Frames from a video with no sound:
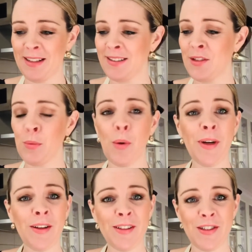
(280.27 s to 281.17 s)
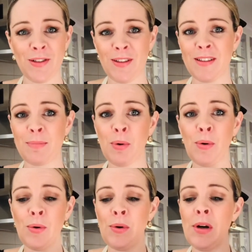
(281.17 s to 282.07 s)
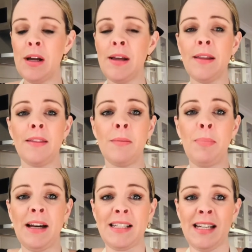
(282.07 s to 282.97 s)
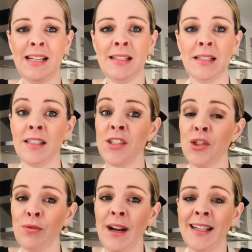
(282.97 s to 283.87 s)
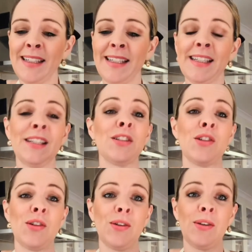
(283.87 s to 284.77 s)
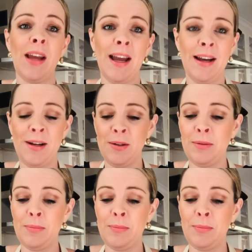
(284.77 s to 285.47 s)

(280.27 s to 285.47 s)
So what we're going to do is pour the butter directly into our